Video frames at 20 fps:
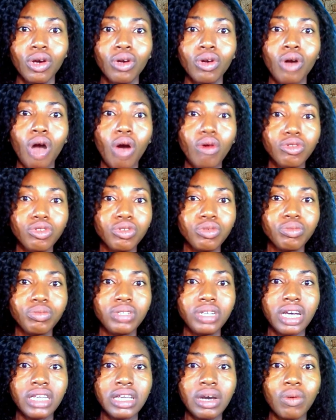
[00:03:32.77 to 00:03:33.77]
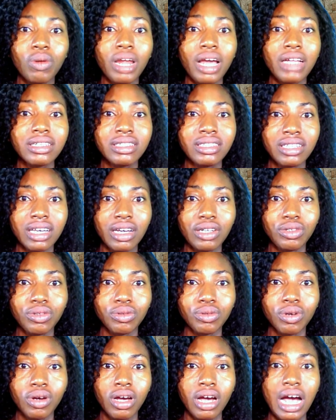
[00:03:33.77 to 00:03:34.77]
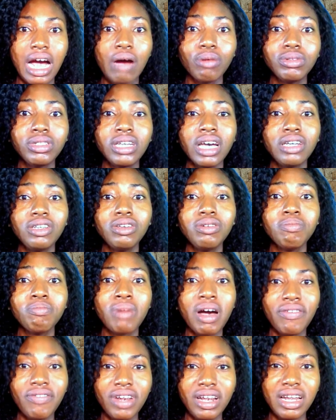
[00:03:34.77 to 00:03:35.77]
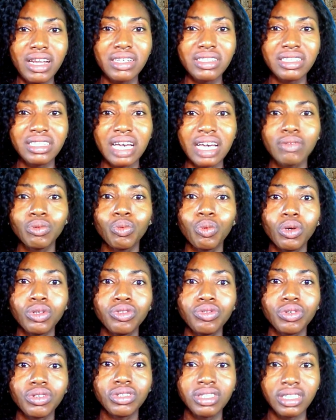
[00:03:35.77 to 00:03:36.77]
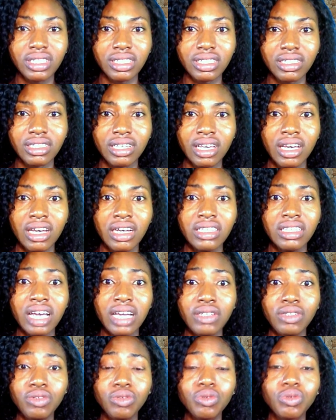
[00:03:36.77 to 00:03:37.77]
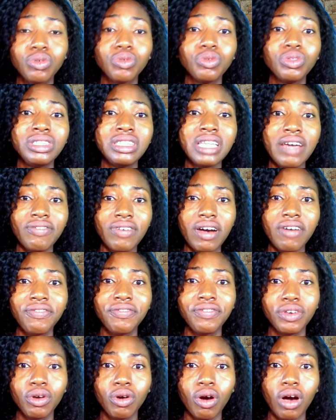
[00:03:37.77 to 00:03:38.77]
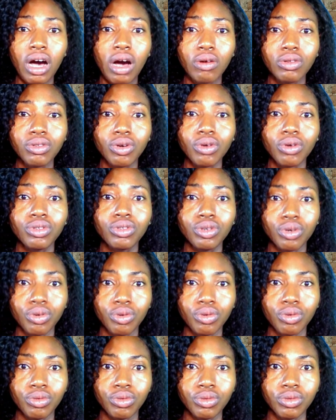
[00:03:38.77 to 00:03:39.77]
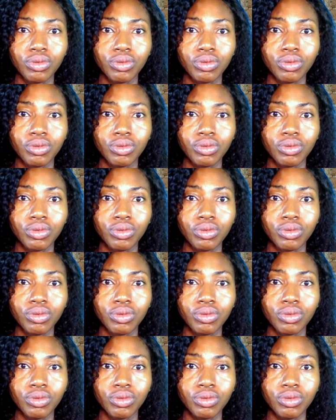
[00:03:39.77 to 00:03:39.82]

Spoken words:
Call to me and I will answer you. I will tell you marvelous and wondrous things that you could never figure out on your own.